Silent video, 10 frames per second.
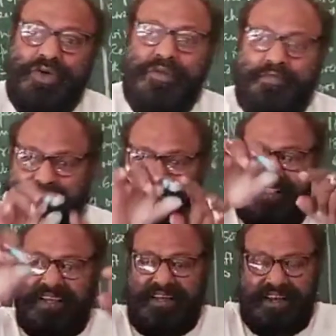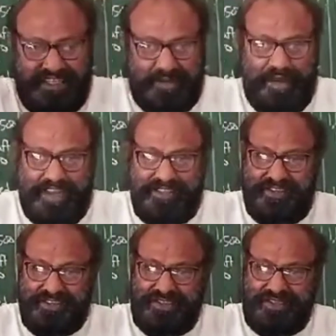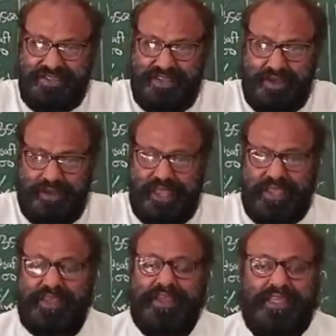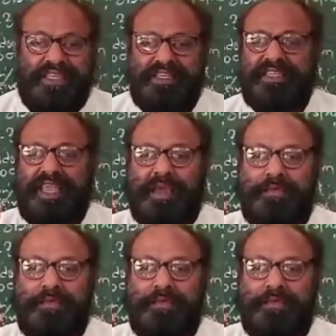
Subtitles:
You are not asked to make the ledger balances.